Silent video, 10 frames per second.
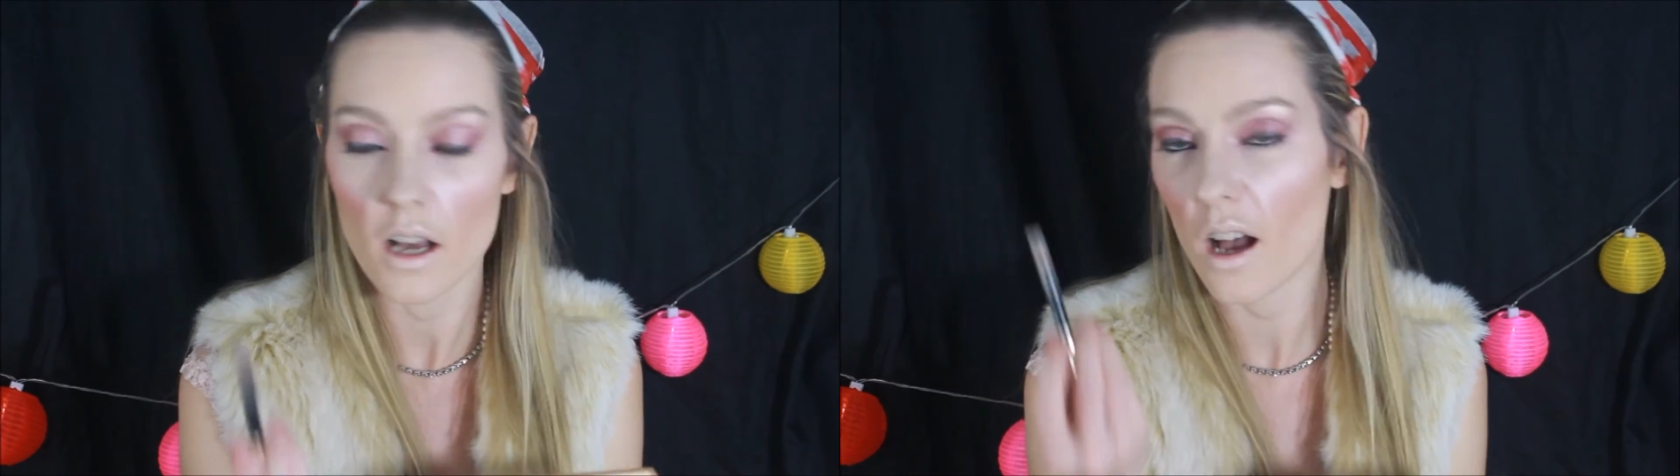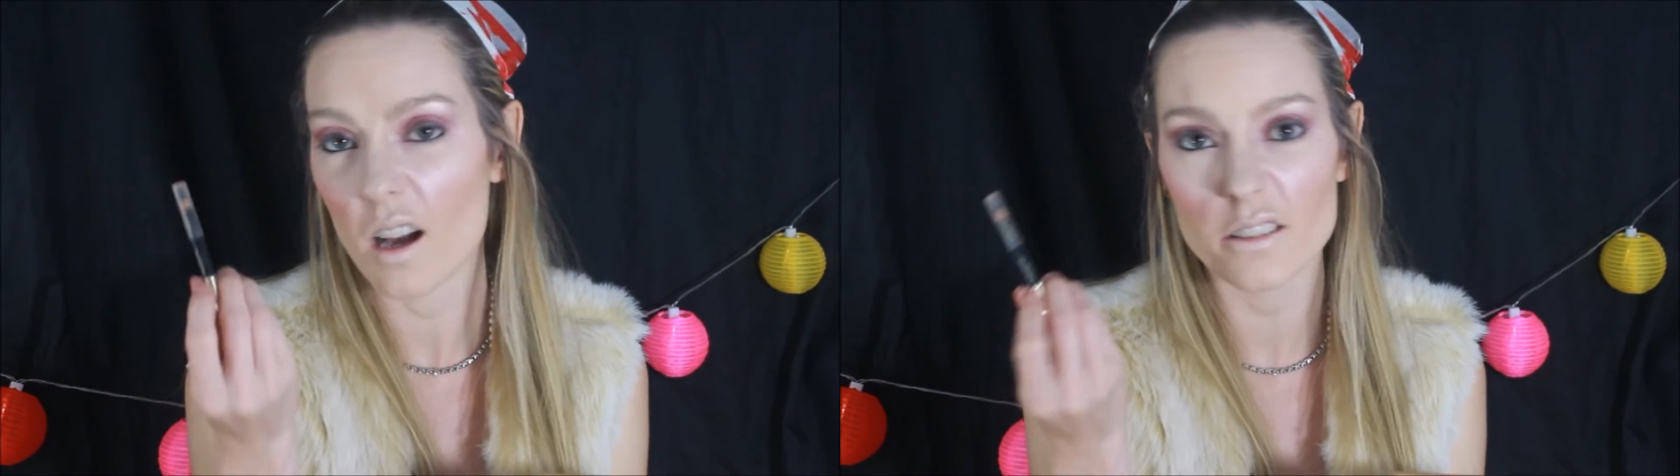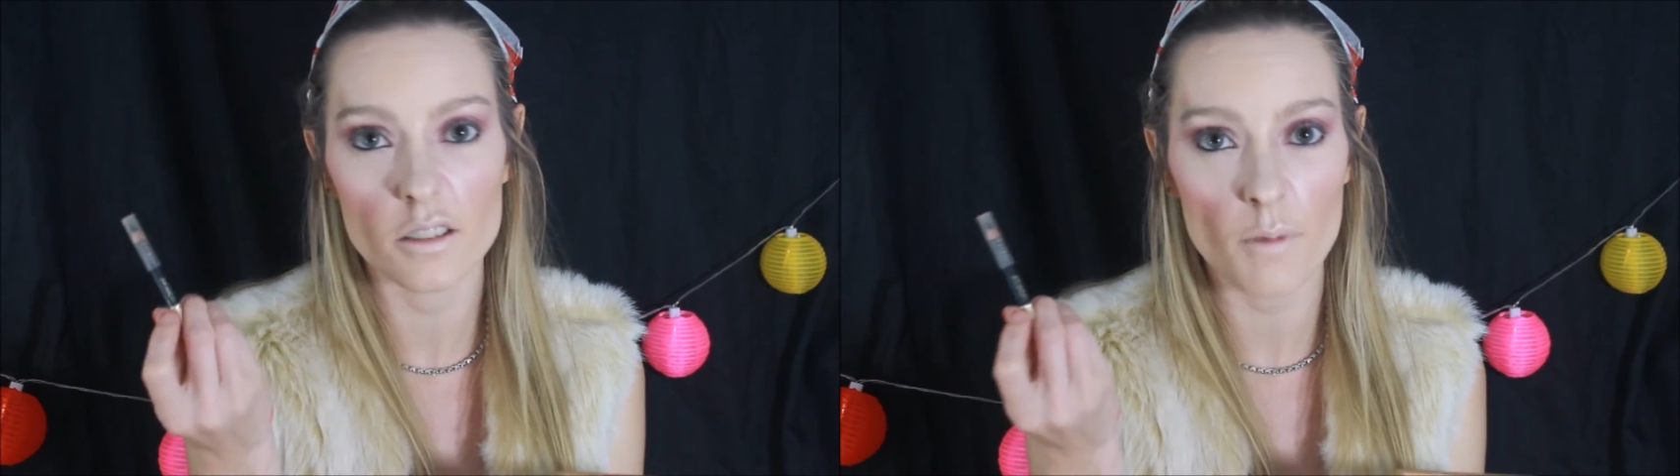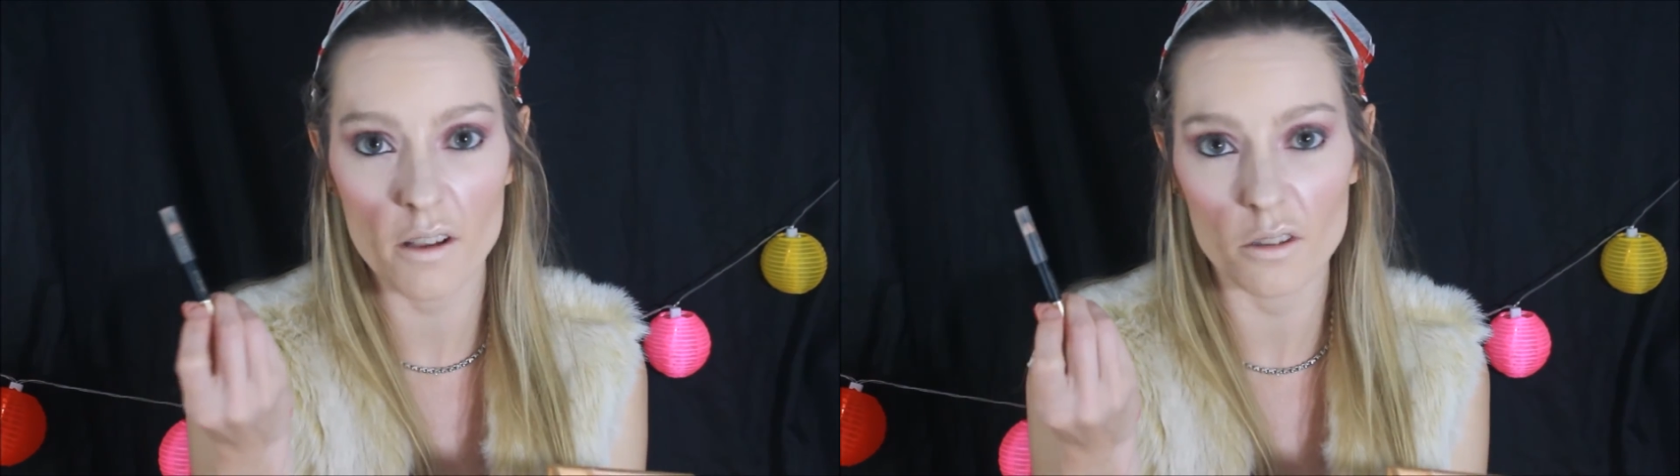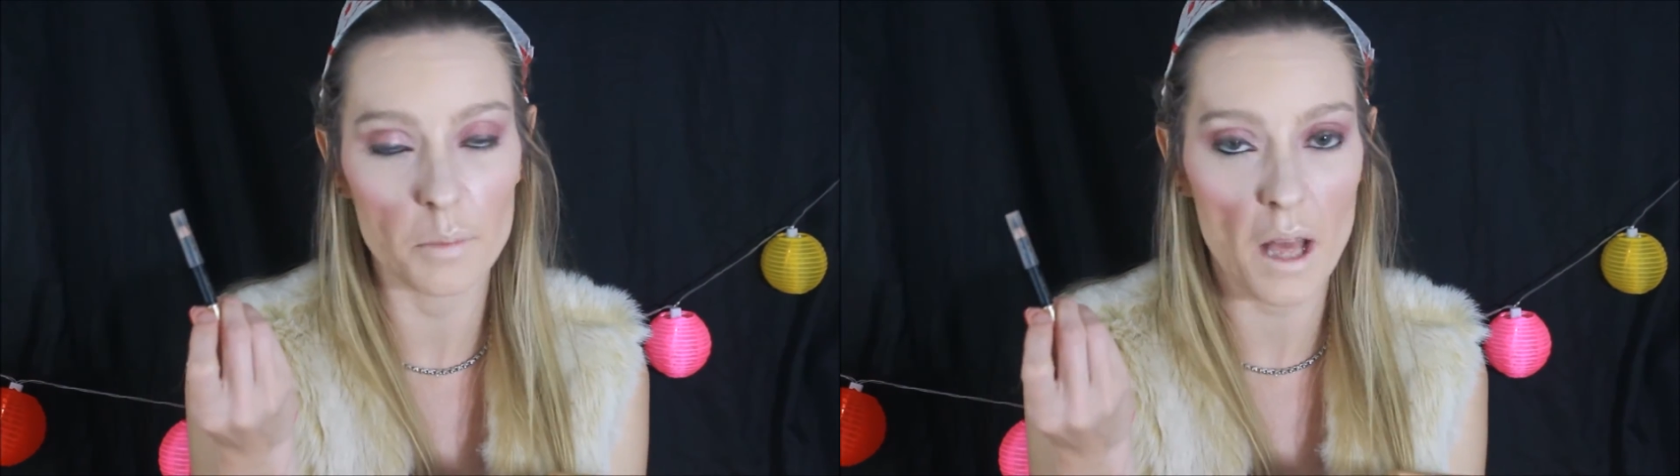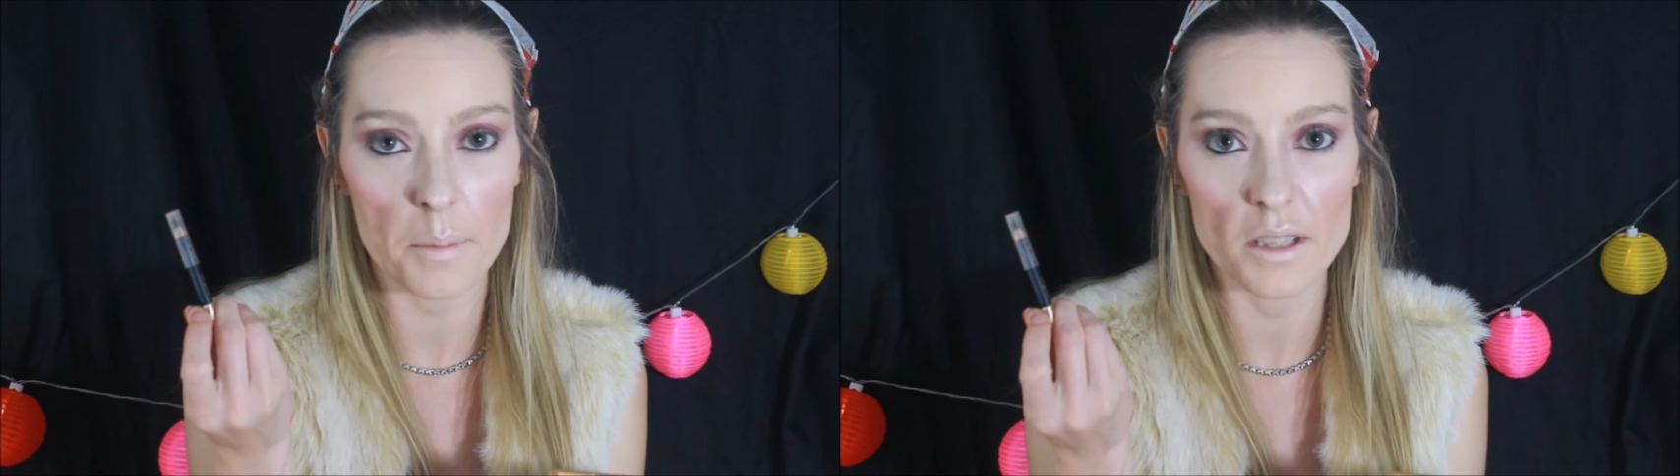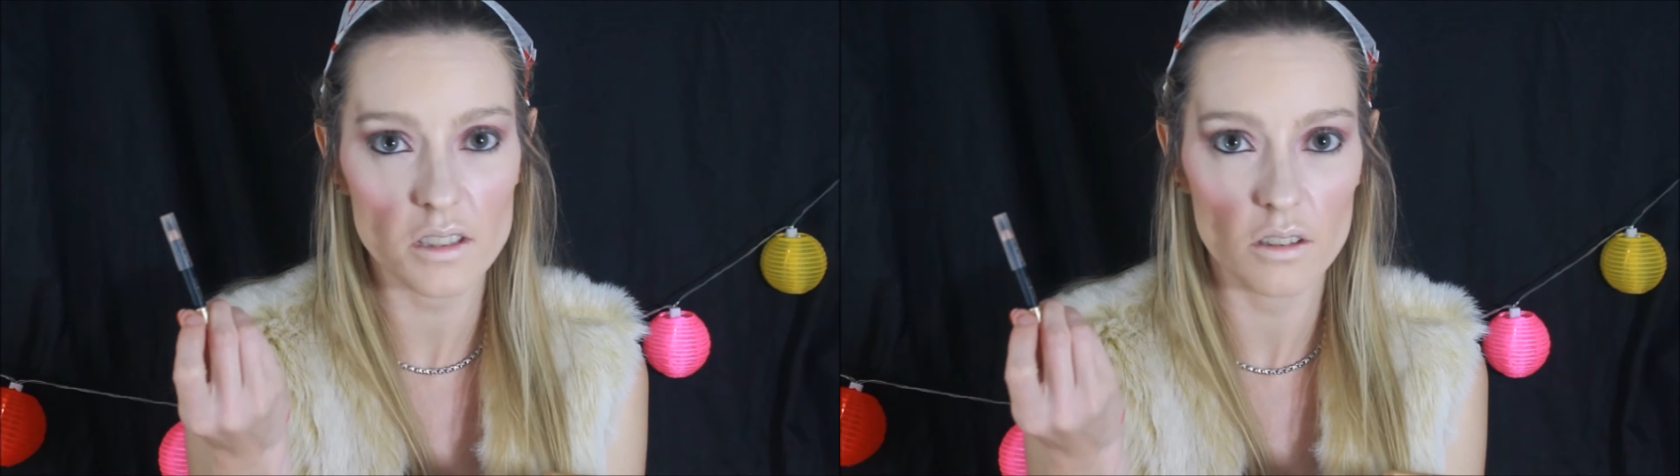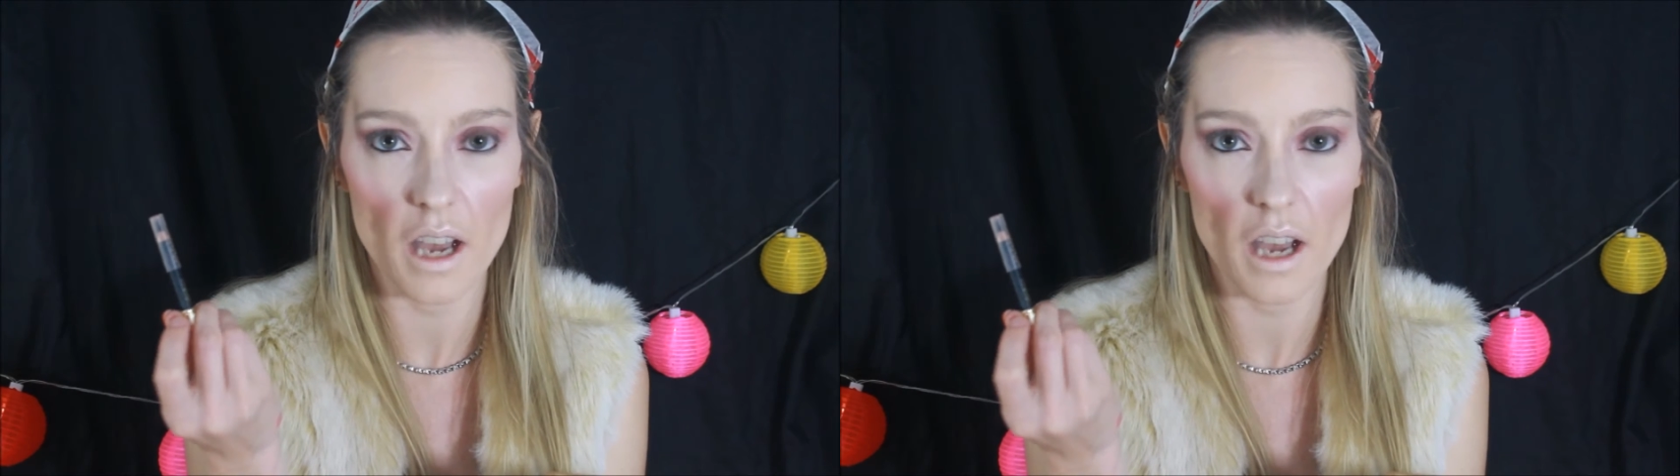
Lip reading: Just a regular black pencil.